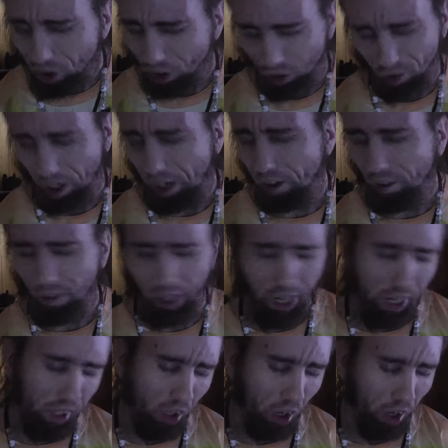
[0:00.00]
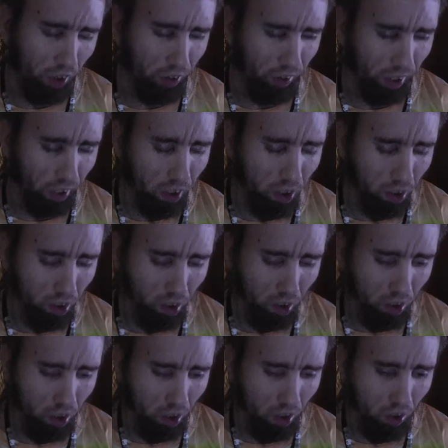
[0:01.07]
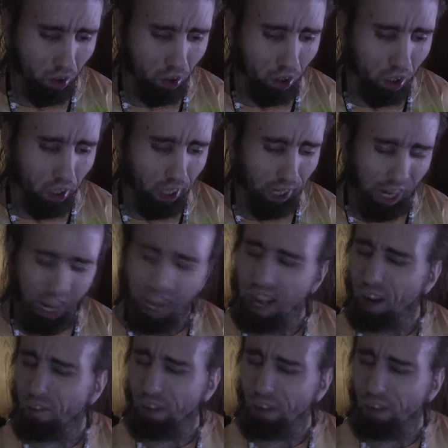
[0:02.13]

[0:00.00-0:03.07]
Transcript: try to create content. And I have